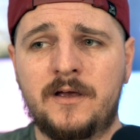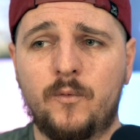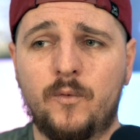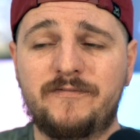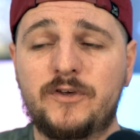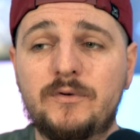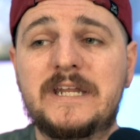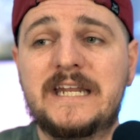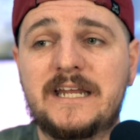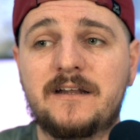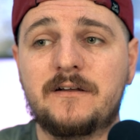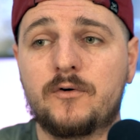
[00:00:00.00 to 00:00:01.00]
Well, if you need
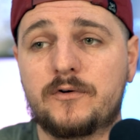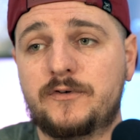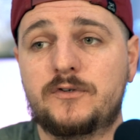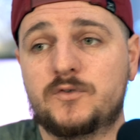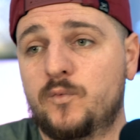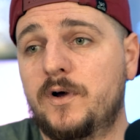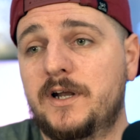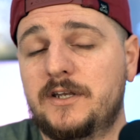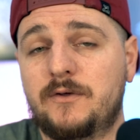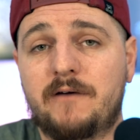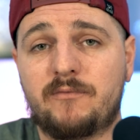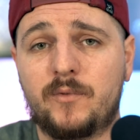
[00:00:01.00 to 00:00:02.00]
it, or if you just want it and
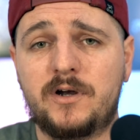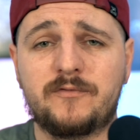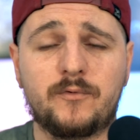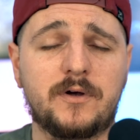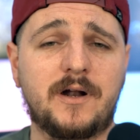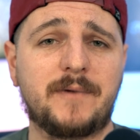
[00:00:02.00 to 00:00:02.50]
you have the money for it,